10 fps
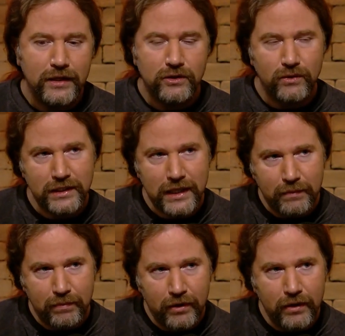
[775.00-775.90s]
So is
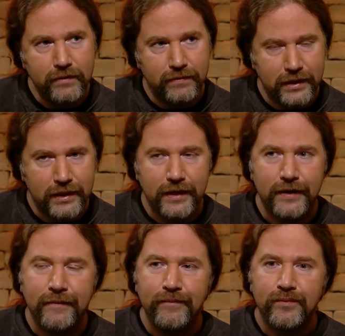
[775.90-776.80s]
that part of it, that
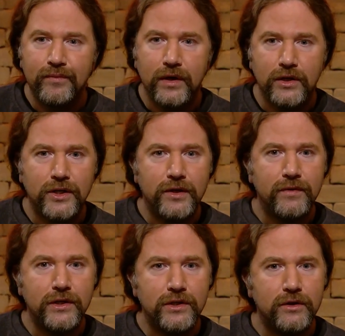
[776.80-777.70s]
a
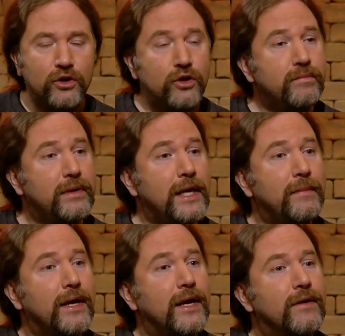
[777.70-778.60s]
generation could blame
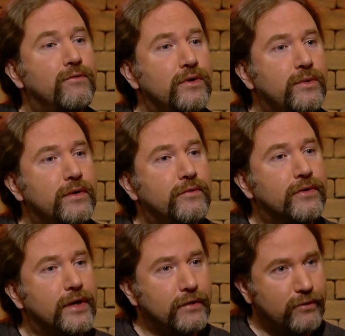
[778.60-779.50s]
everyone
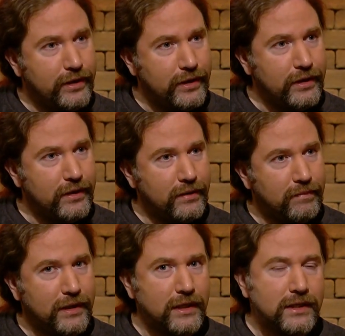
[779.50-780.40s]
for everything
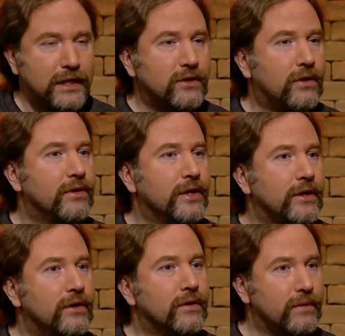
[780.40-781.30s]
because that's all they
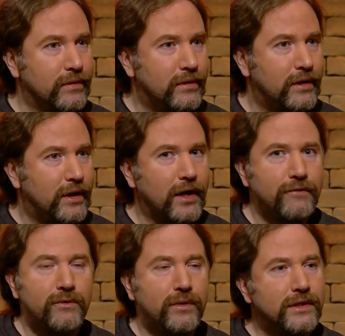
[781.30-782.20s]
know?
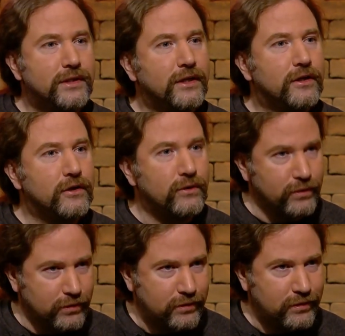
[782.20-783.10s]
Everyone is in
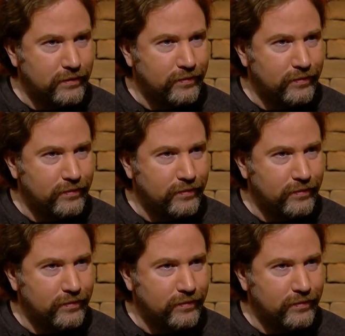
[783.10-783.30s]
cahoots.